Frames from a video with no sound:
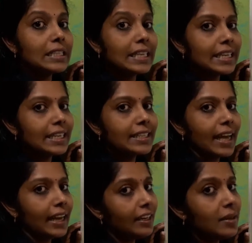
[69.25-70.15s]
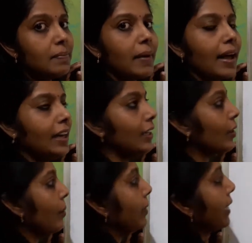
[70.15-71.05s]
series and parallel
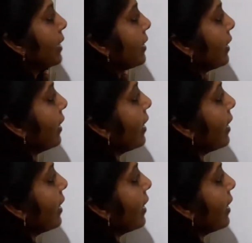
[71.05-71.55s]
combination.